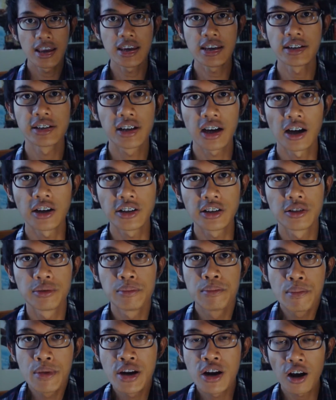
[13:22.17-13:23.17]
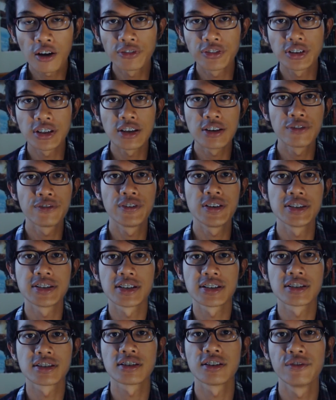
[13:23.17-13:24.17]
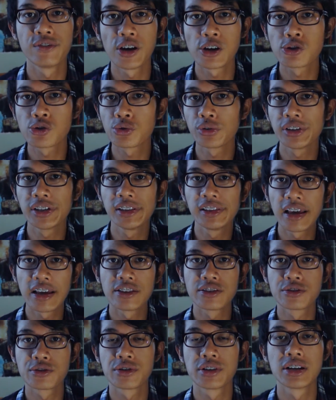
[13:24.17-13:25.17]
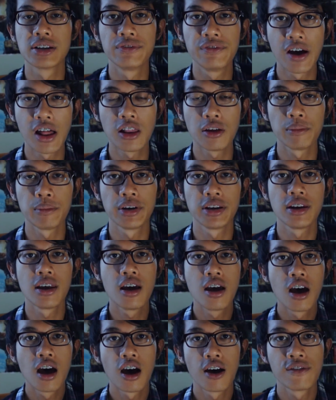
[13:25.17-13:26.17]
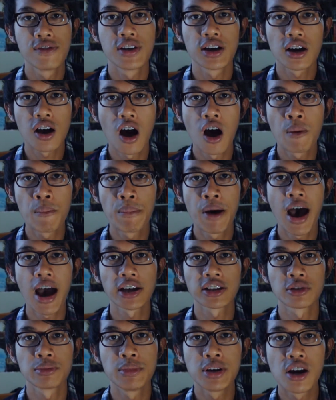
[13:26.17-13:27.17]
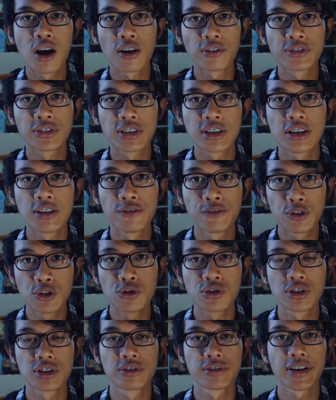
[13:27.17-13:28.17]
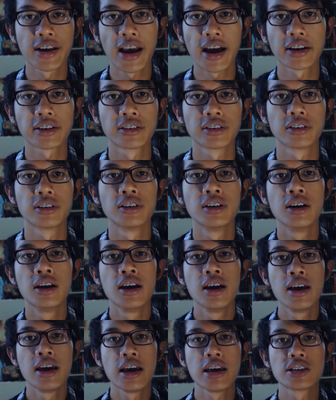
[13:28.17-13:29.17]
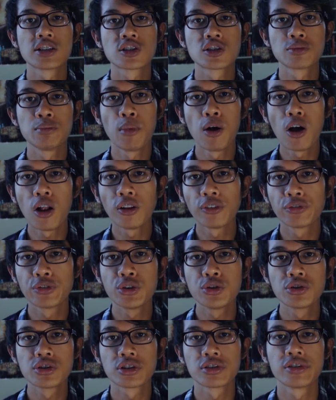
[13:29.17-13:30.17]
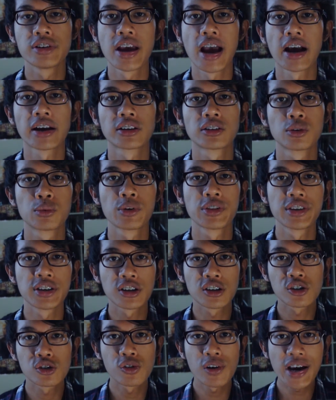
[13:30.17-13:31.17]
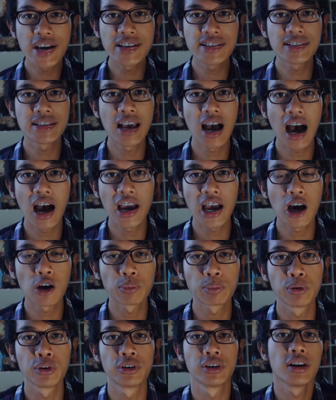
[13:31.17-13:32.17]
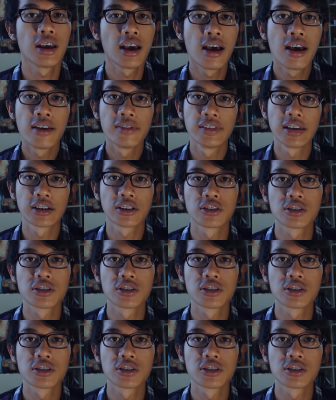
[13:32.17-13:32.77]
In Gundam, Minovsky physics eventually led to the development of the compact Minovsky fusion reactor, a small fusion reactor with a crazy high output that